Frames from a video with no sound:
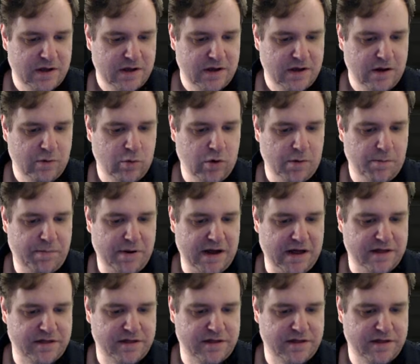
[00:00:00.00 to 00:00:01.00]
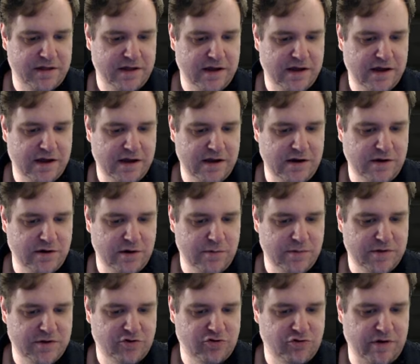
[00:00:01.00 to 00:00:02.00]
What path are uh, you doing with
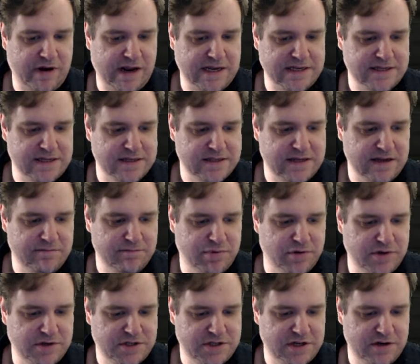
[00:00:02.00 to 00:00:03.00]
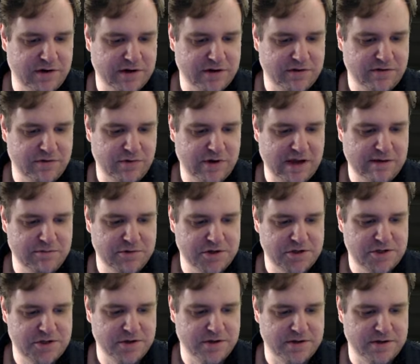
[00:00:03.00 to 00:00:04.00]
the traits in 7.2? I don't think we get much
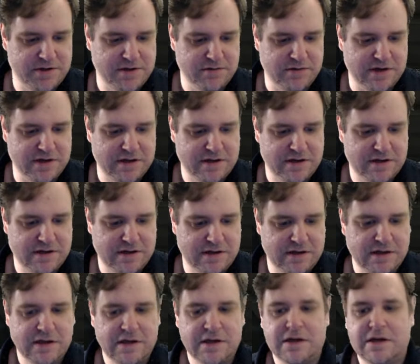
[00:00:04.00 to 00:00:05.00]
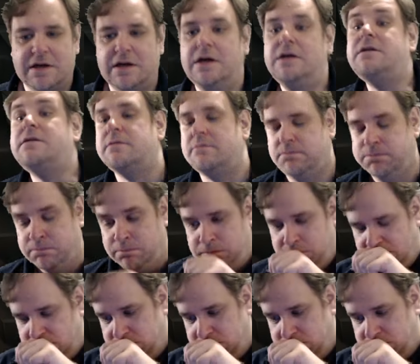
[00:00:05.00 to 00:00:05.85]
choice, do we?